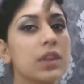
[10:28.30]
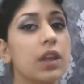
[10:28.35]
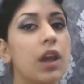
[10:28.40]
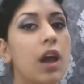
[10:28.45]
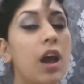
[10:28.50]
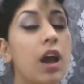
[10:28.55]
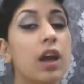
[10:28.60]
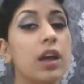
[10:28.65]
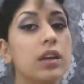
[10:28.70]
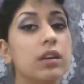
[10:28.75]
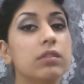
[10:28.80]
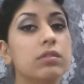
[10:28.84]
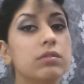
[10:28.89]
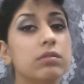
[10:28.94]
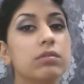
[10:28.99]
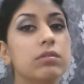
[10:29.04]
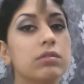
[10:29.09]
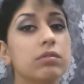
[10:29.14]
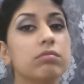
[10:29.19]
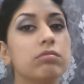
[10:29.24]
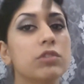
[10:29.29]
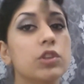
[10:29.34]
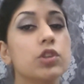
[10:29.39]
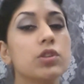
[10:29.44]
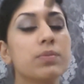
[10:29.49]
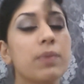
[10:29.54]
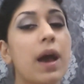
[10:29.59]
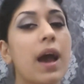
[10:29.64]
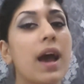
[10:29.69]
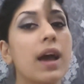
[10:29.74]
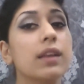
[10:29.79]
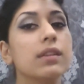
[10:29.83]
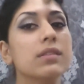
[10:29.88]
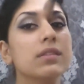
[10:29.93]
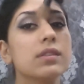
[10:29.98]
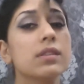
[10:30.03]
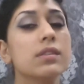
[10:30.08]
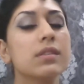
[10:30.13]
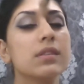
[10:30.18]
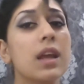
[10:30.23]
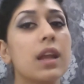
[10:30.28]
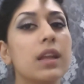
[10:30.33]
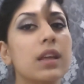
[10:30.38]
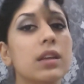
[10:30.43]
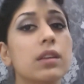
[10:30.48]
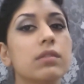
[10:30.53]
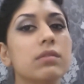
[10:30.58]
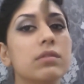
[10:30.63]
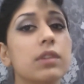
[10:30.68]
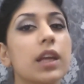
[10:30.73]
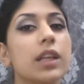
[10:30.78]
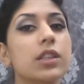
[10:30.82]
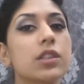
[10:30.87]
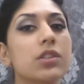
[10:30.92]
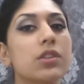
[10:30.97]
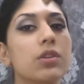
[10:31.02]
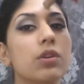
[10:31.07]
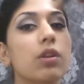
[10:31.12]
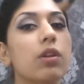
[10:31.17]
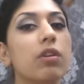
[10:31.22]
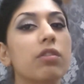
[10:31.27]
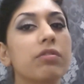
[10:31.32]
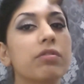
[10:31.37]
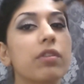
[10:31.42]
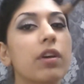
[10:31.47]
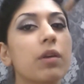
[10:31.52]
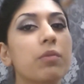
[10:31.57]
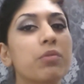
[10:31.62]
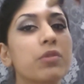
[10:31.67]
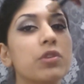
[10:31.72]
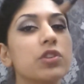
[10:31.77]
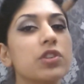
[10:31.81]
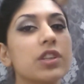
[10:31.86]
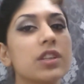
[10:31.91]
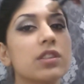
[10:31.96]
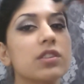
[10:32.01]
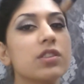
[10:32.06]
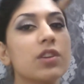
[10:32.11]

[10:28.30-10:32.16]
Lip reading: I use my hands. Nellie tends to love her brushes, so